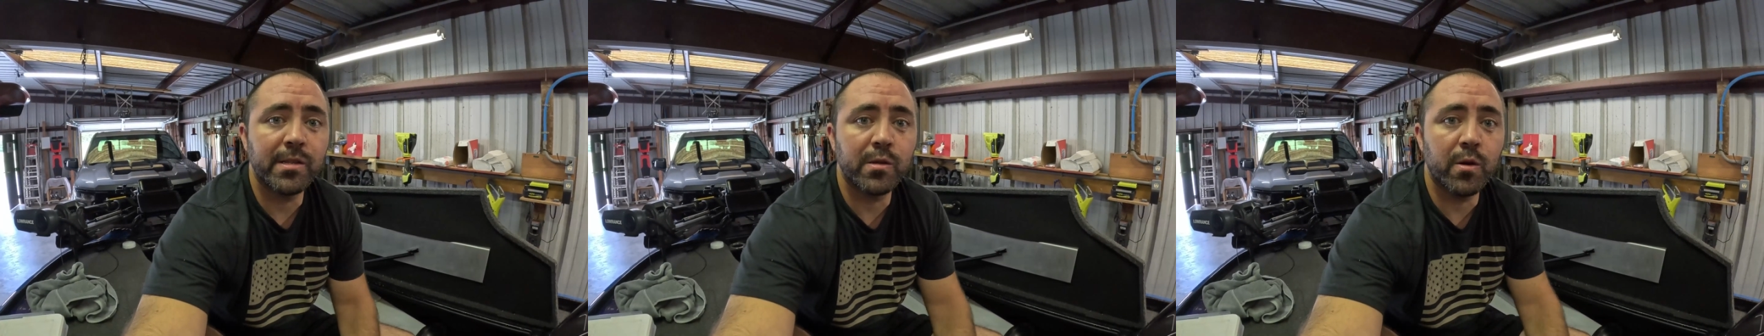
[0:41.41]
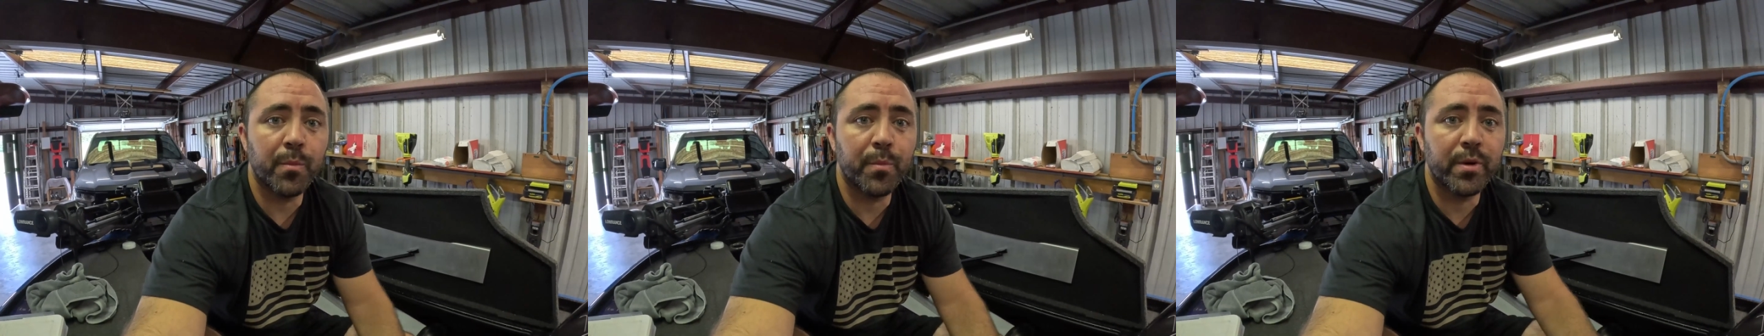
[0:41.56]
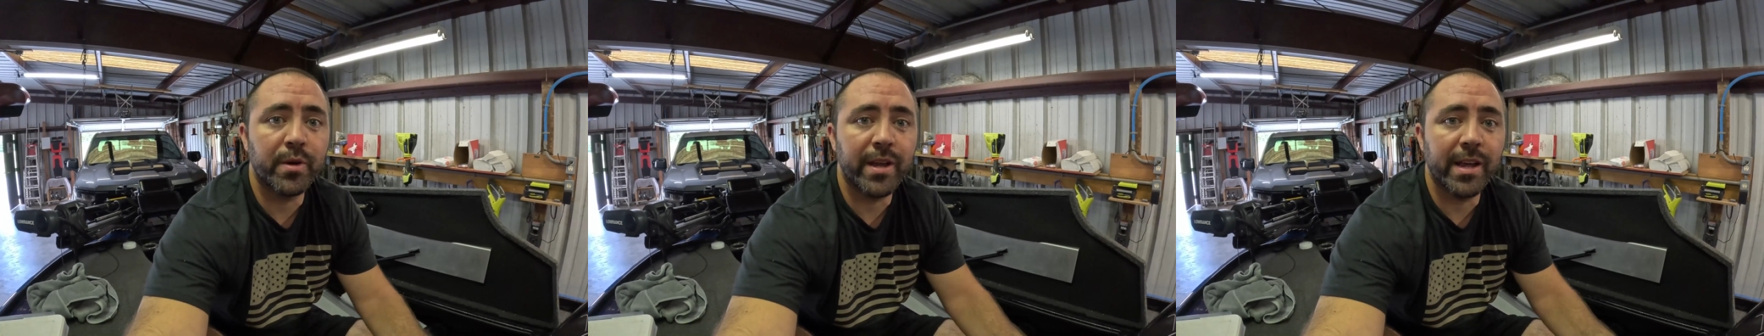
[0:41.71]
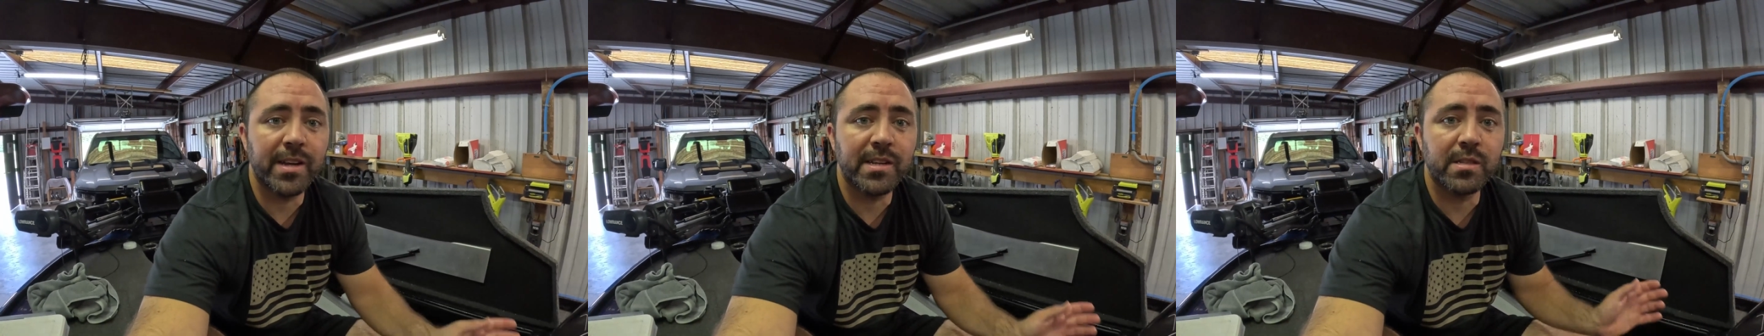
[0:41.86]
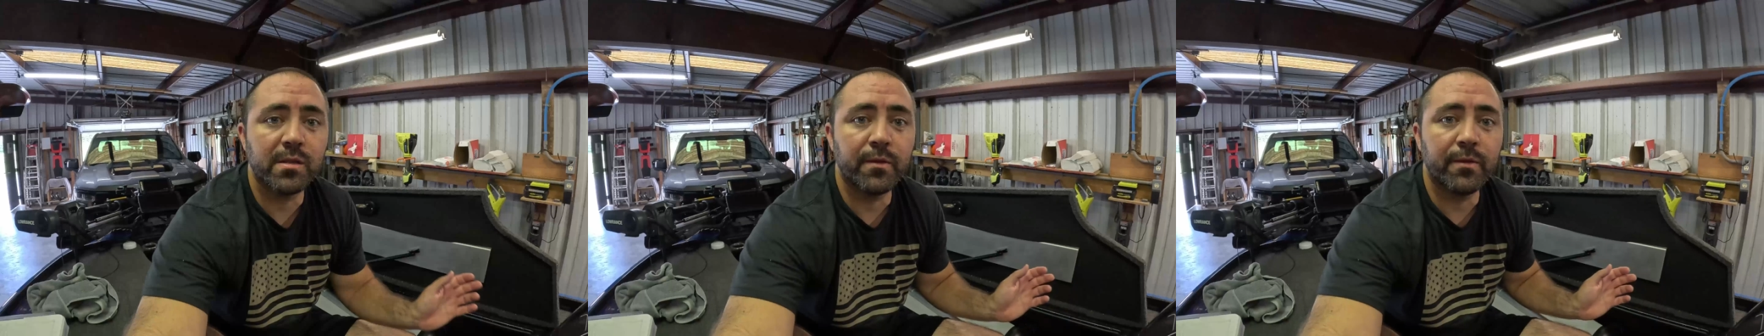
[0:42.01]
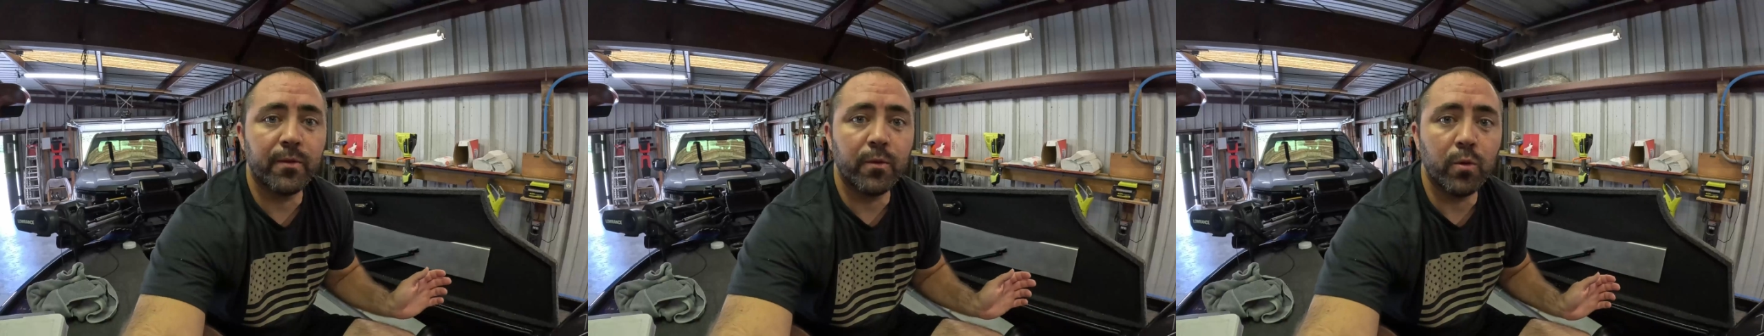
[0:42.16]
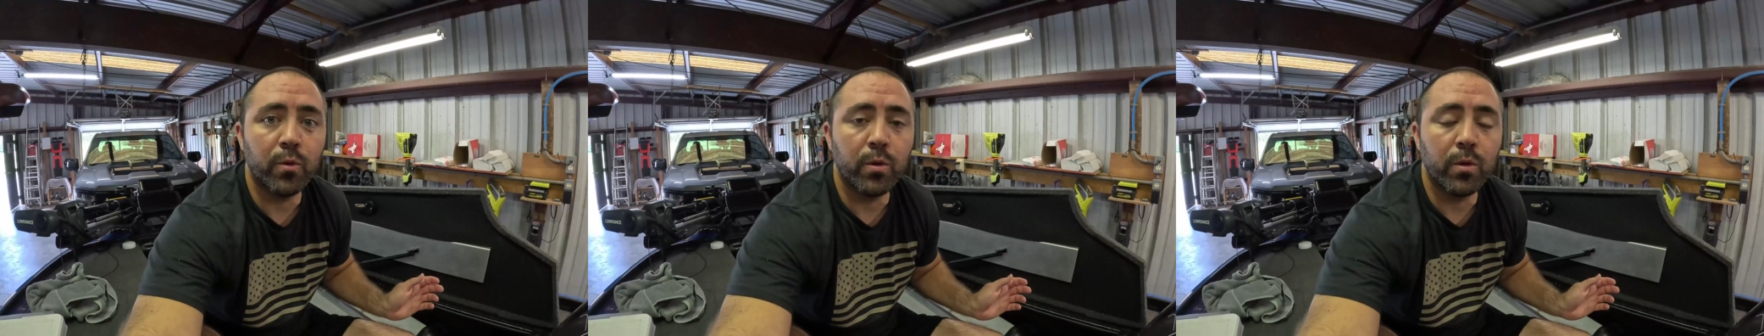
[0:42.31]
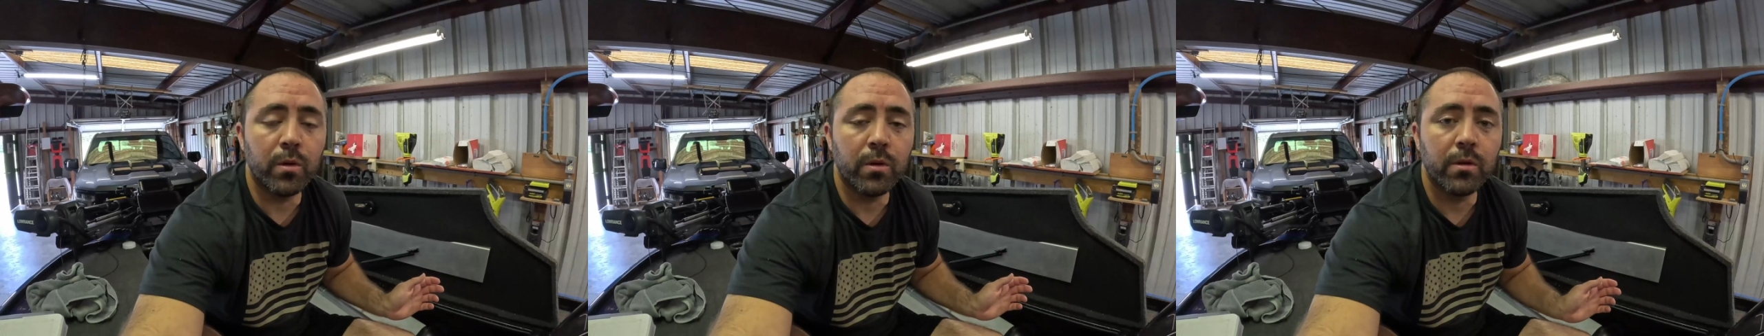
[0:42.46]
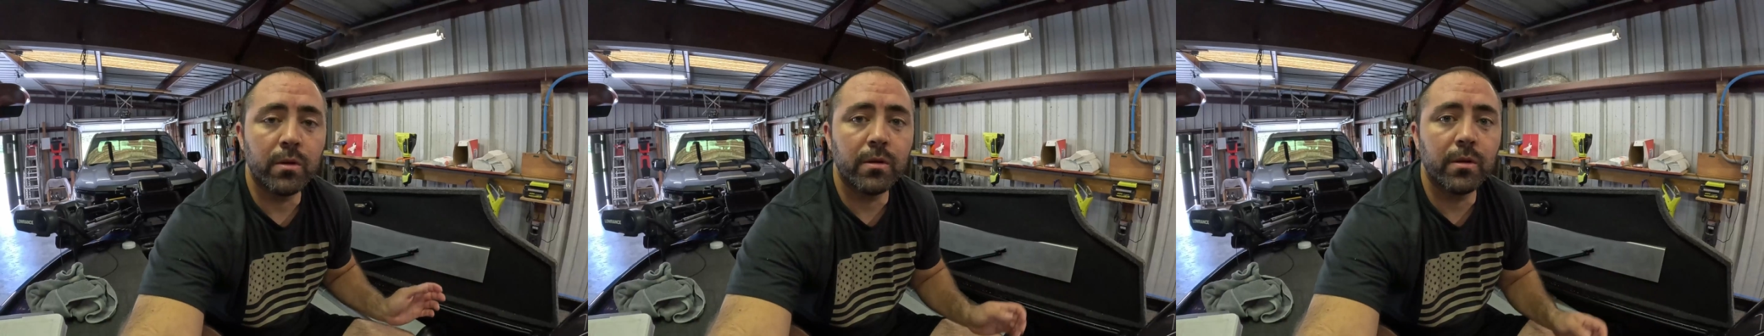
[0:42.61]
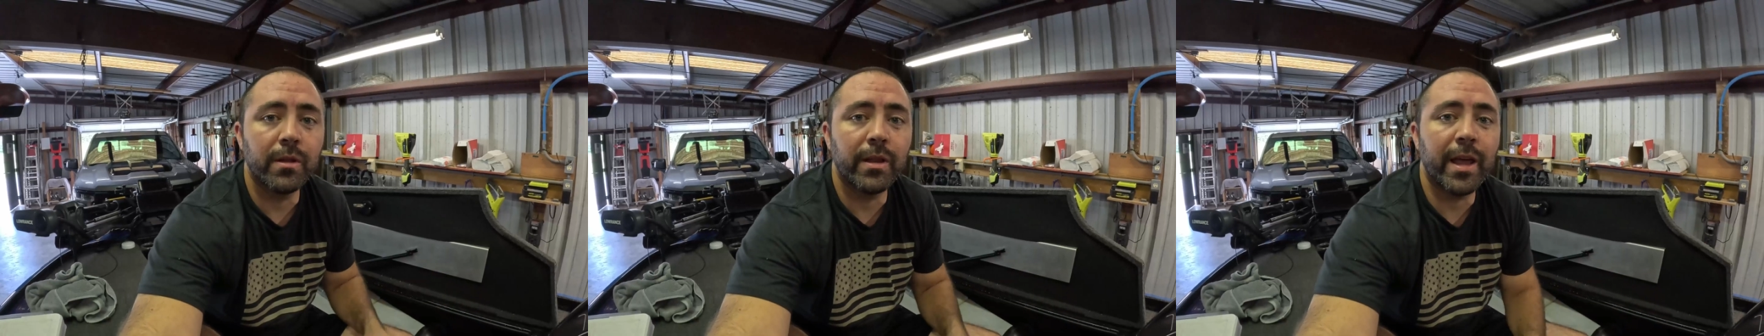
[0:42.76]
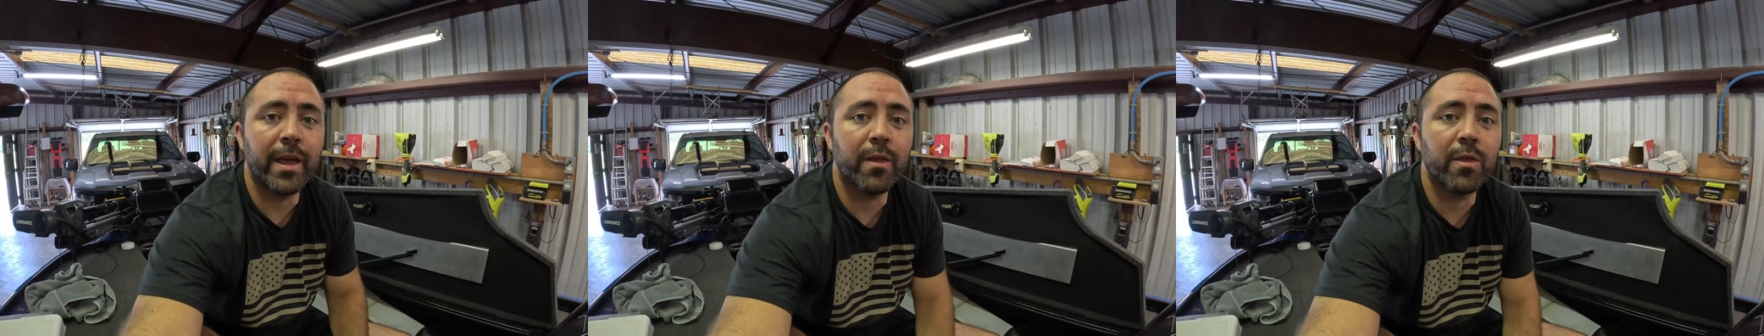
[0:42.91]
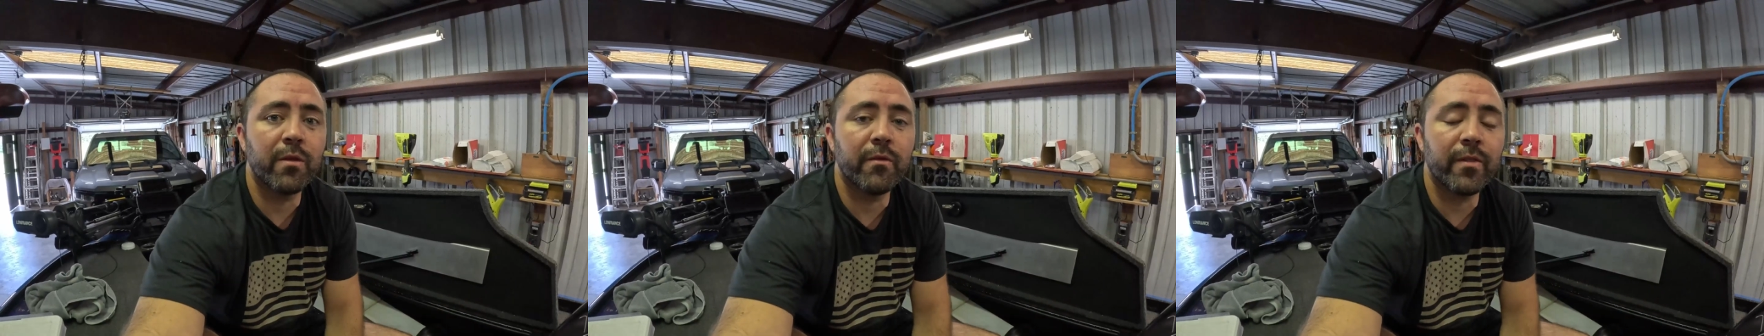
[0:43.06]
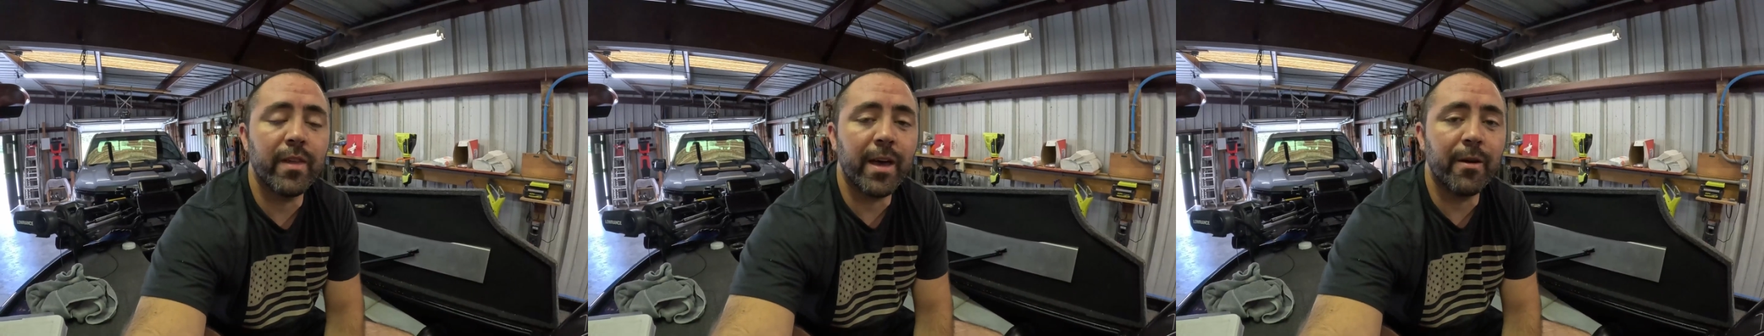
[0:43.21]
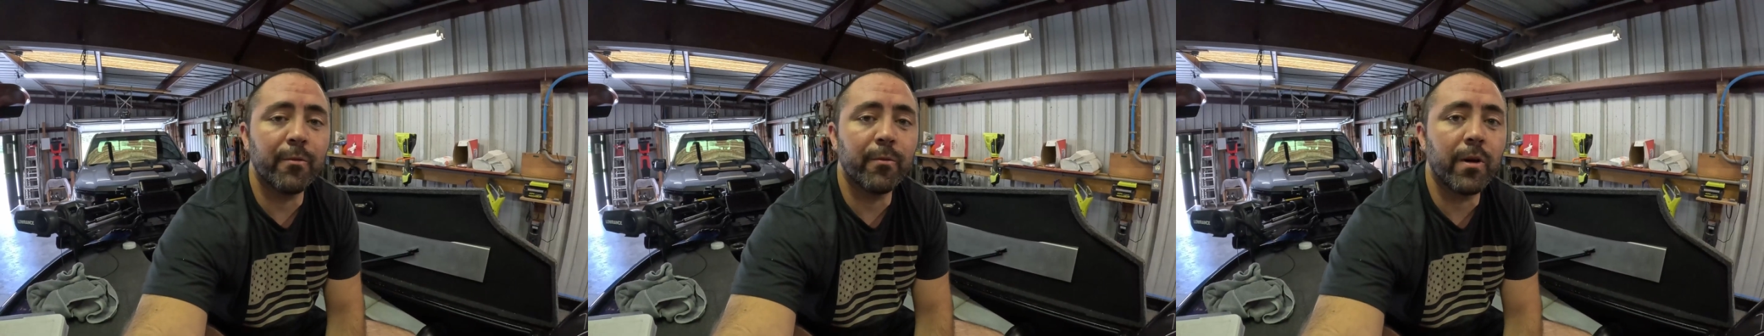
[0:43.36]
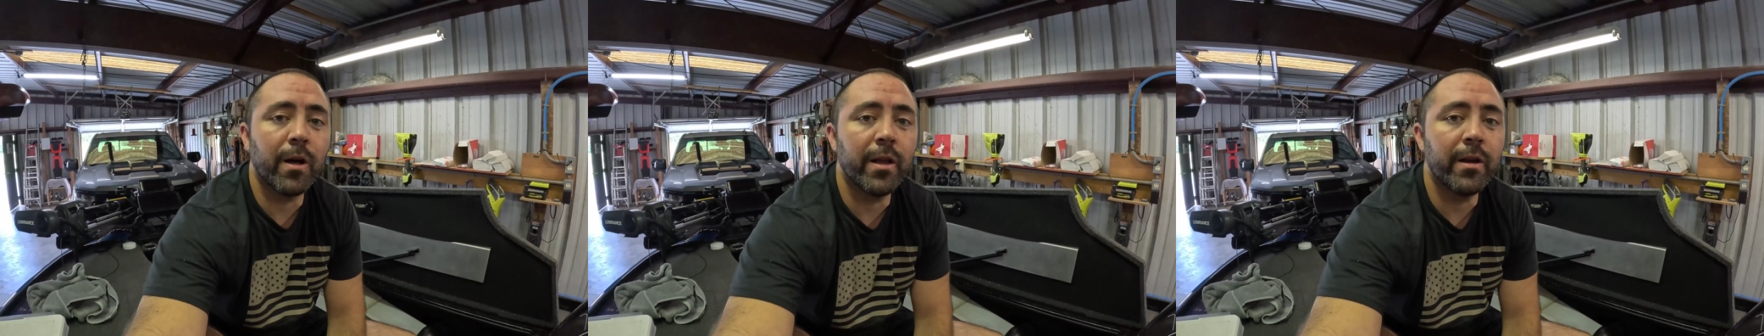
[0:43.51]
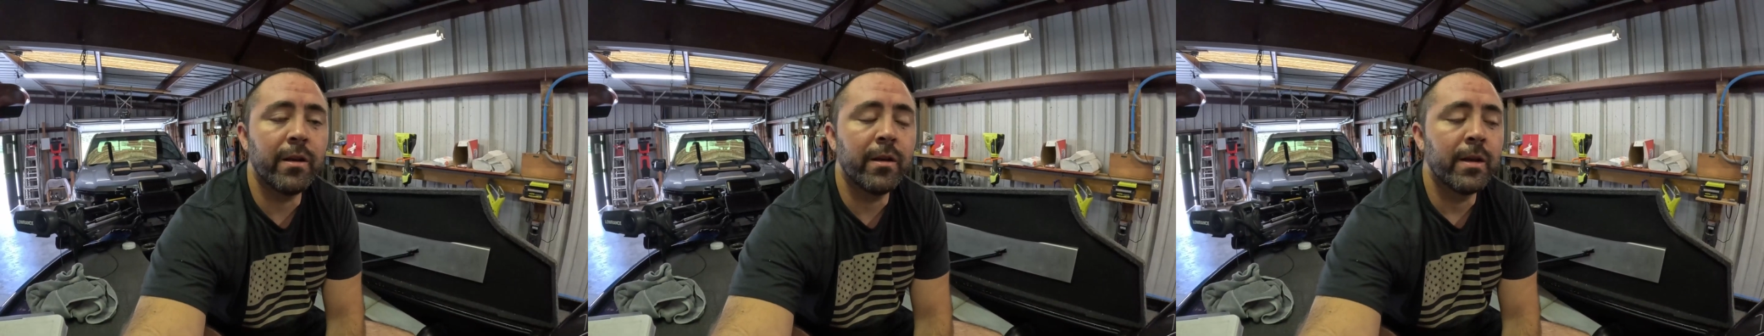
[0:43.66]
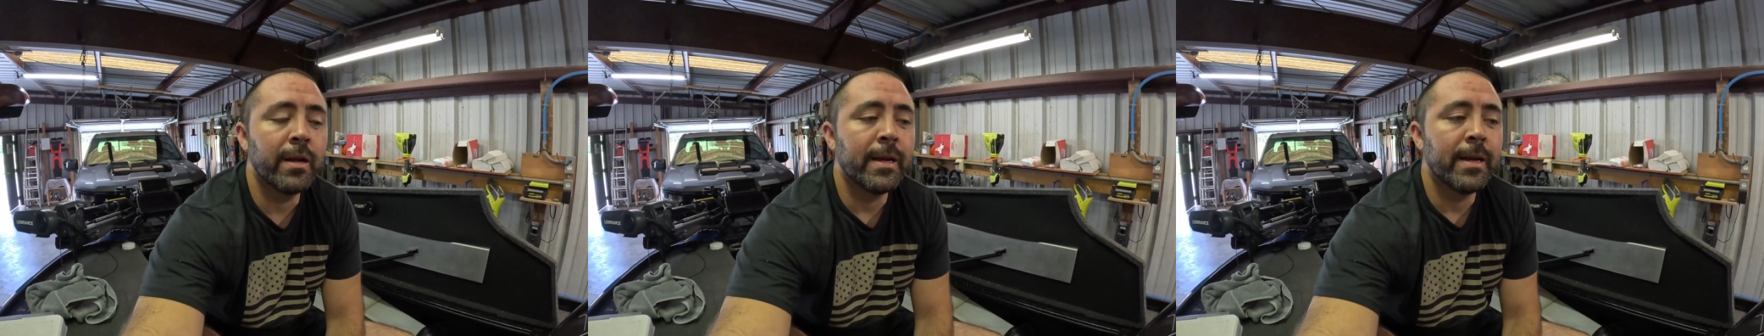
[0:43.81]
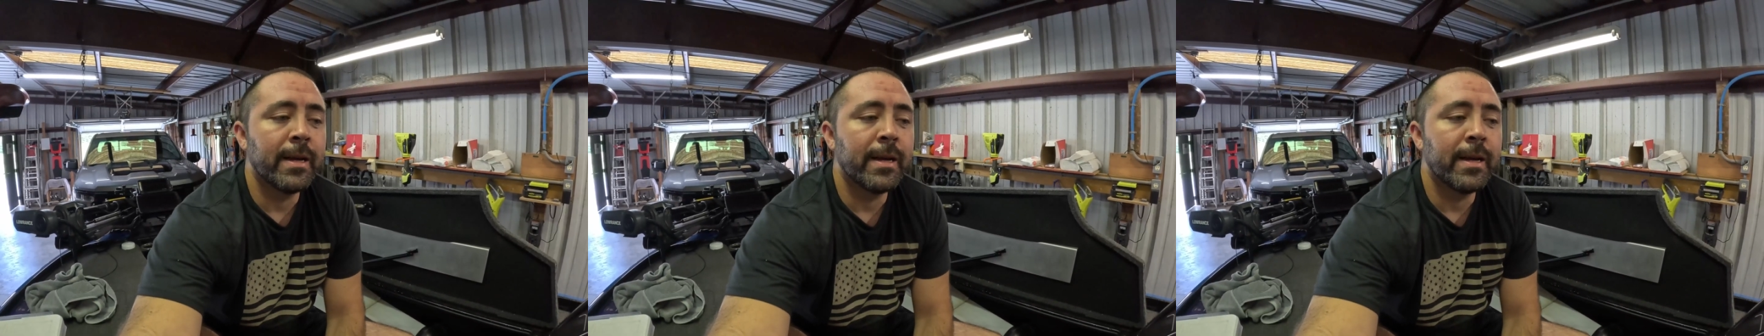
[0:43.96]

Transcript: so it protects the full length of that run.